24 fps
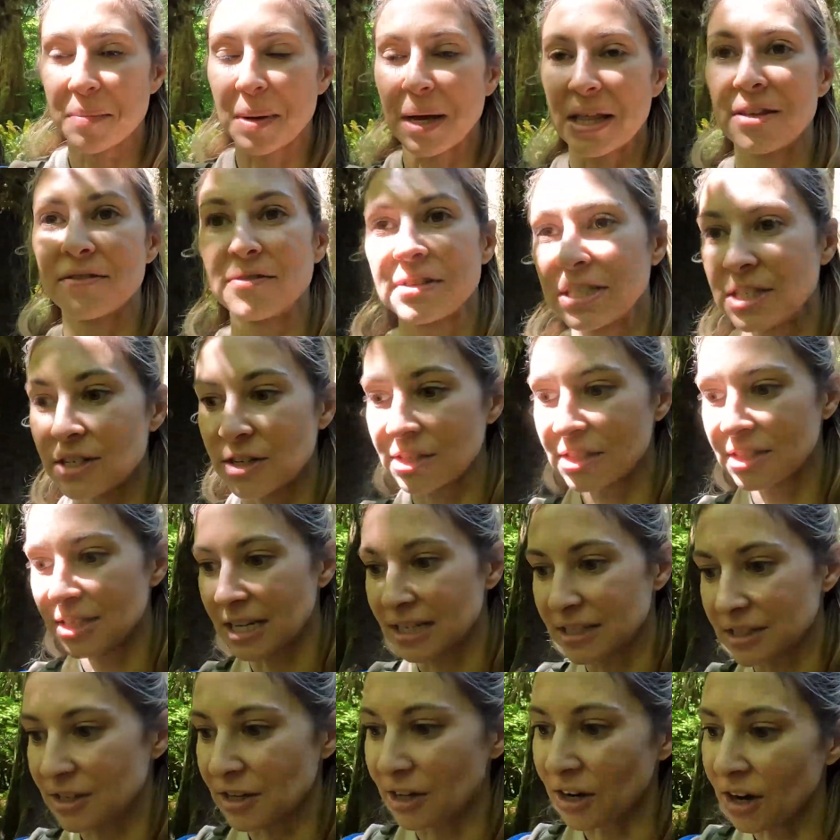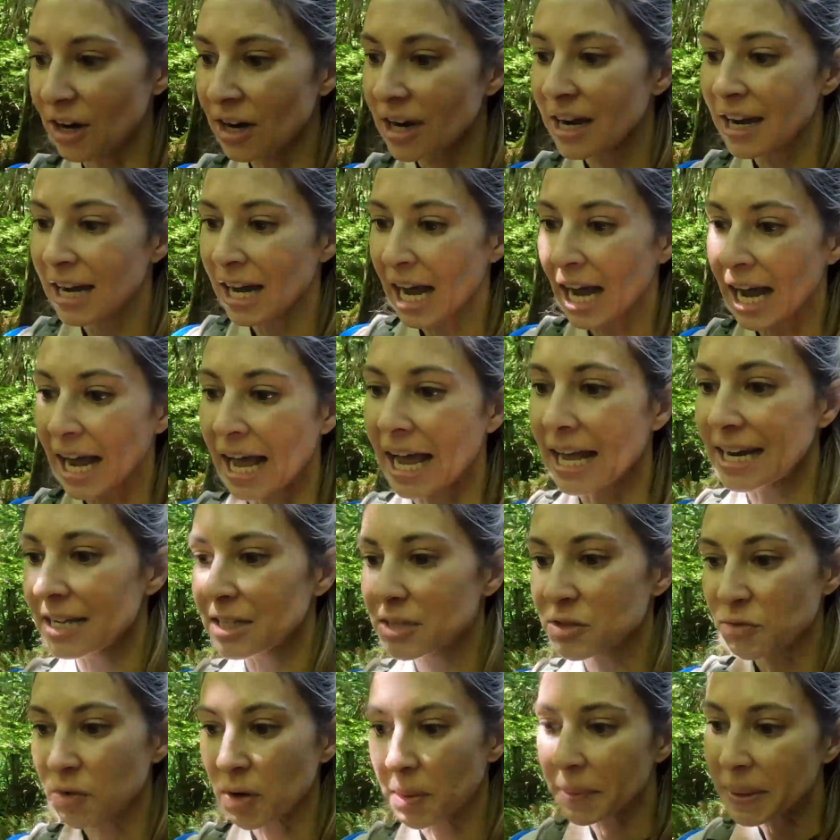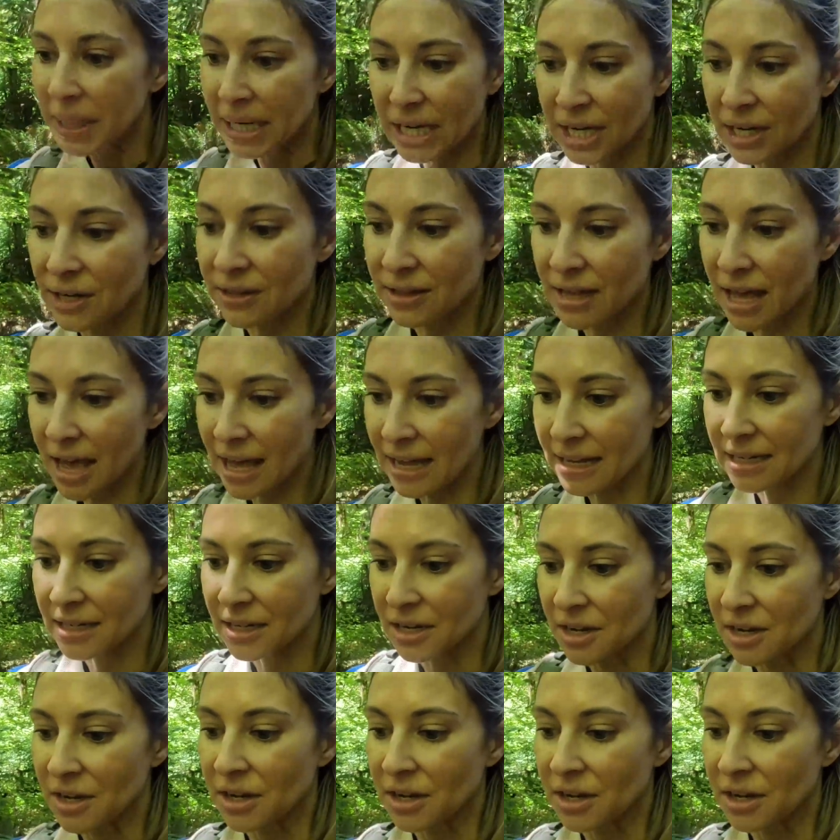by the visitor center, and it's from here that